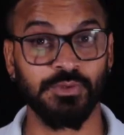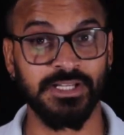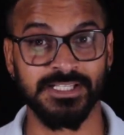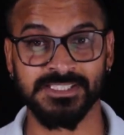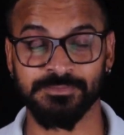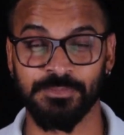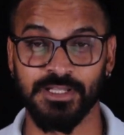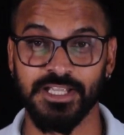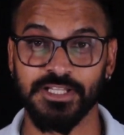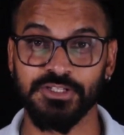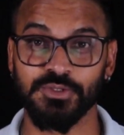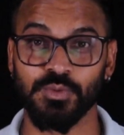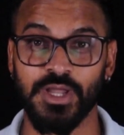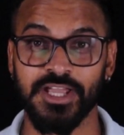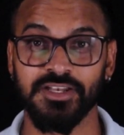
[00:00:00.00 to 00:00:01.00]
will explain
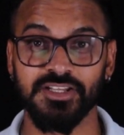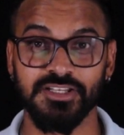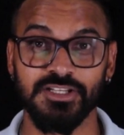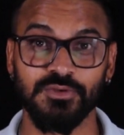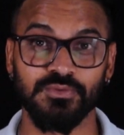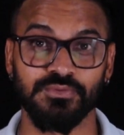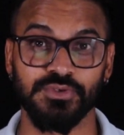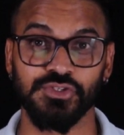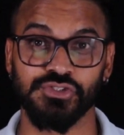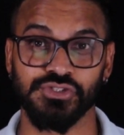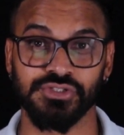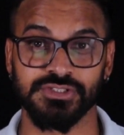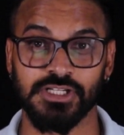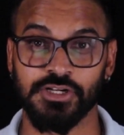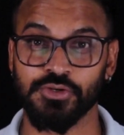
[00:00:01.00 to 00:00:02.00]
you any new
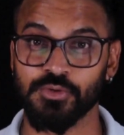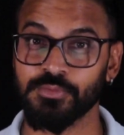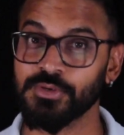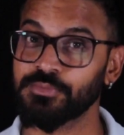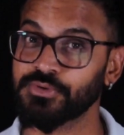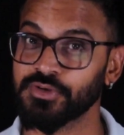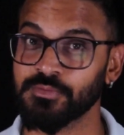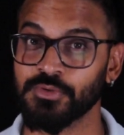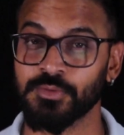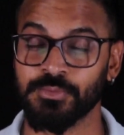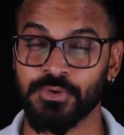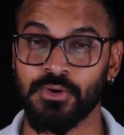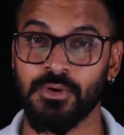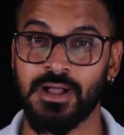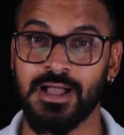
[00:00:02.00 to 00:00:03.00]
features Adobe Premiere
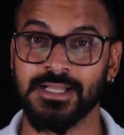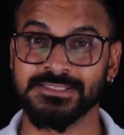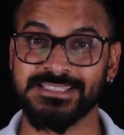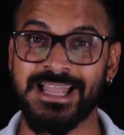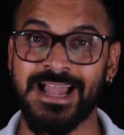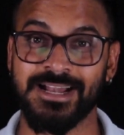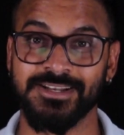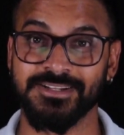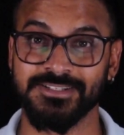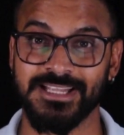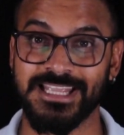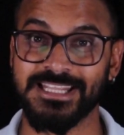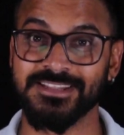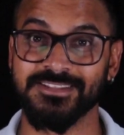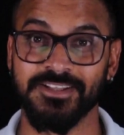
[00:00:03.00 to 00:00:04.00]
Pro has added
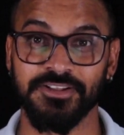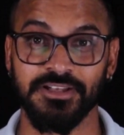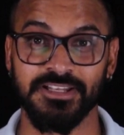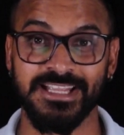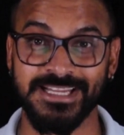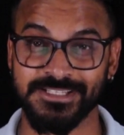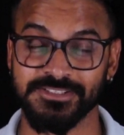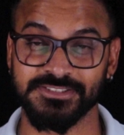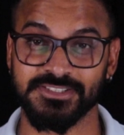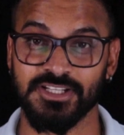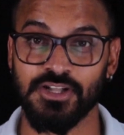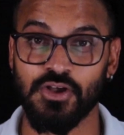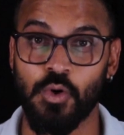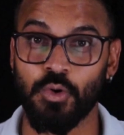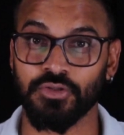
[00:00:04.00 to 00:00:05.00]
in their latest
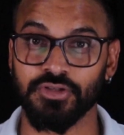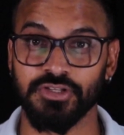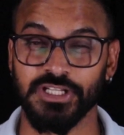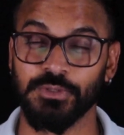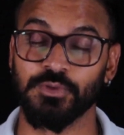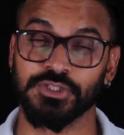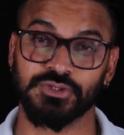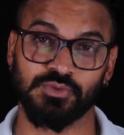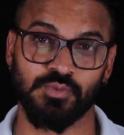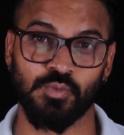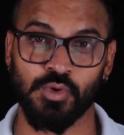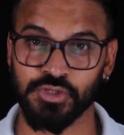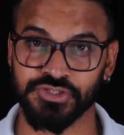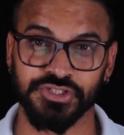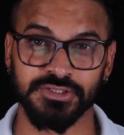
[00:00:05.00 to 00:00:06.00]
or the newest
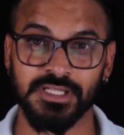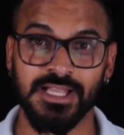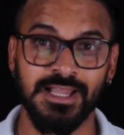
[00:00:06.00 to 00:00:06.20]
version.